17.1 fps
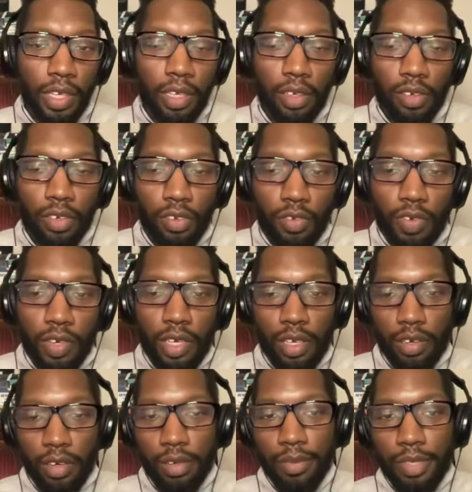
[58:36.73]
to create
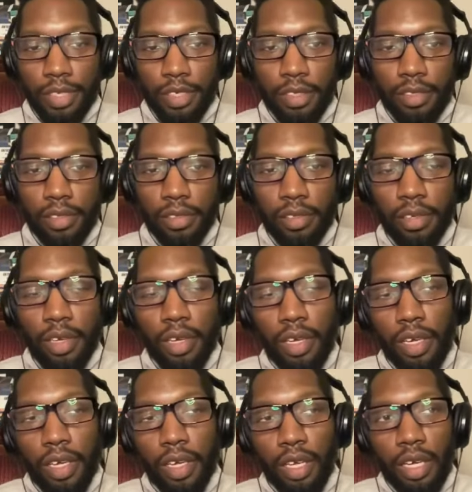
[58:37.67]
your images.
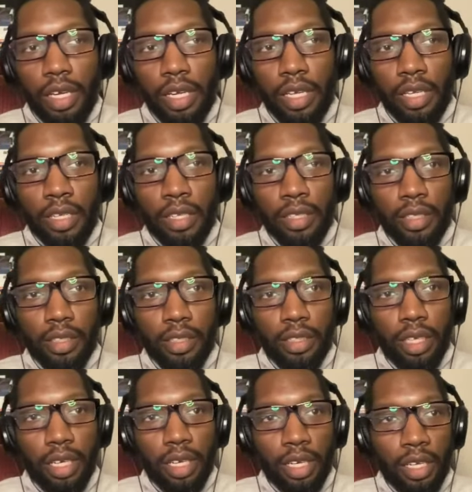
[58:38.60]
And
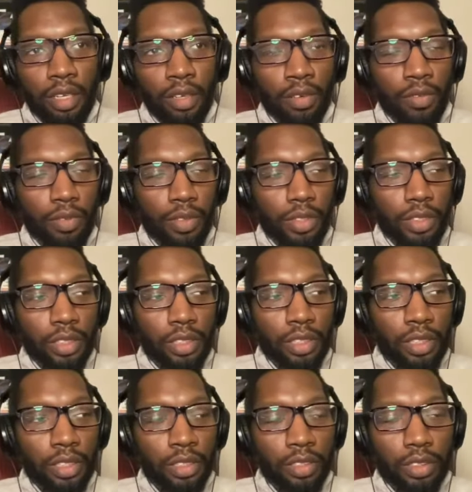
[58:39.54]
then once you're
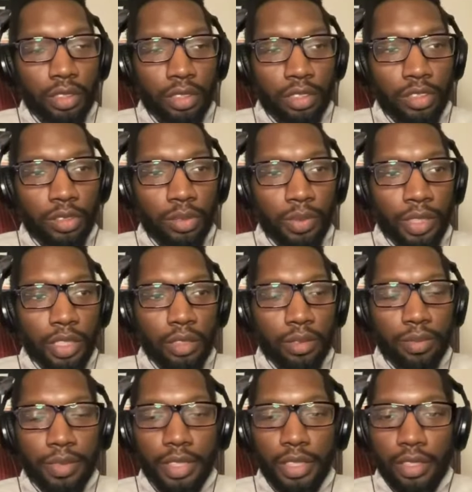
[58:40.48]
done using Adobe
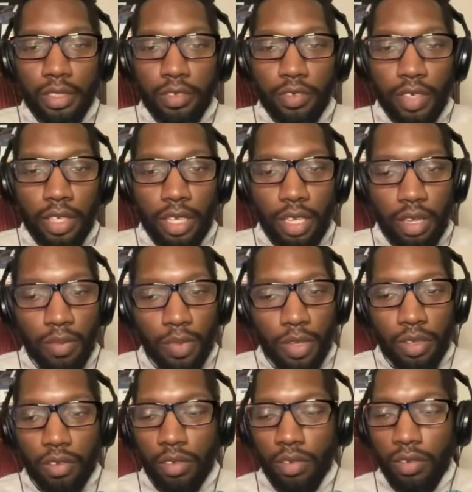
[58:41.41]
Express to create the
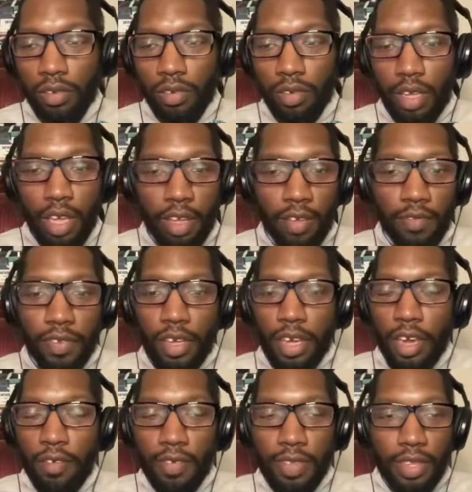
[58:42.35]
image, throw it on Canva,
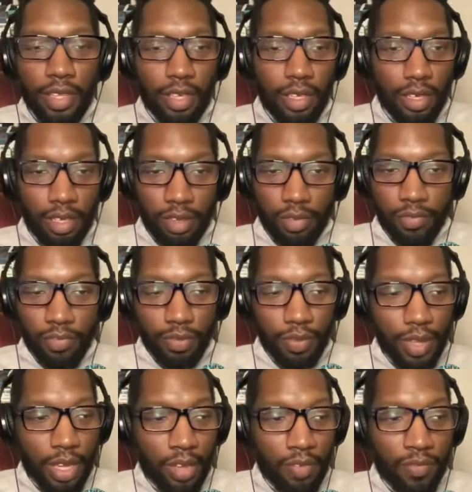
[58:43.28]
everything can come from
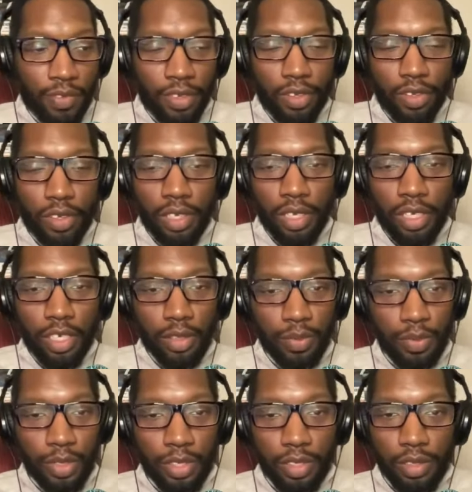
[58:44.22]
Canva. You can
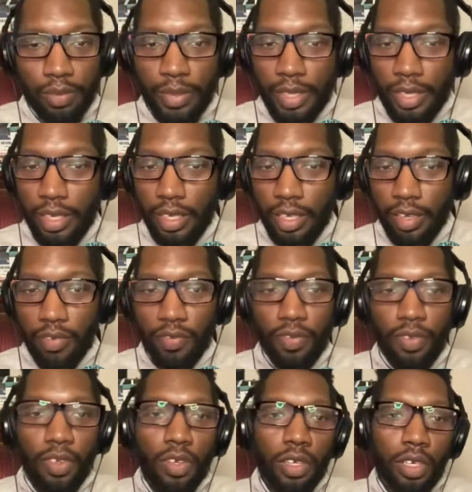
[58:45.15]
export as a PDF.
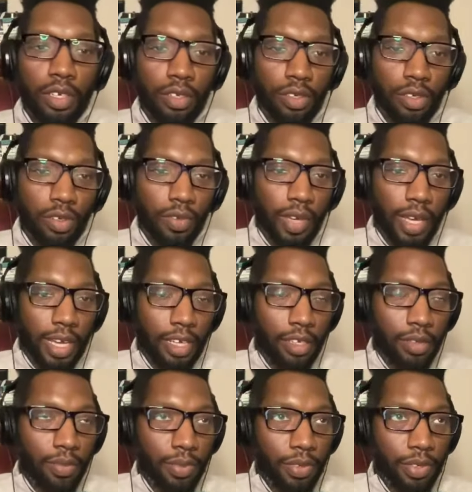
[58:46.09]
You can also
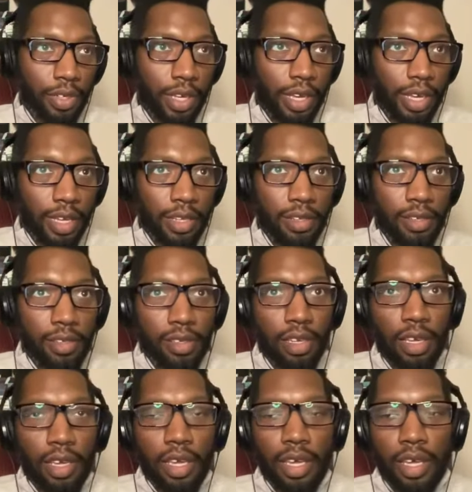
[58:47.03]
export as
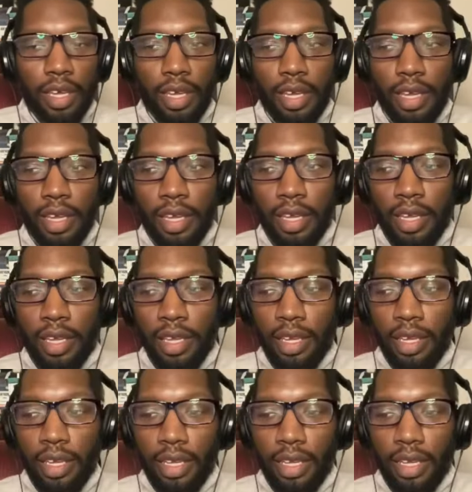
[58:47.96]
a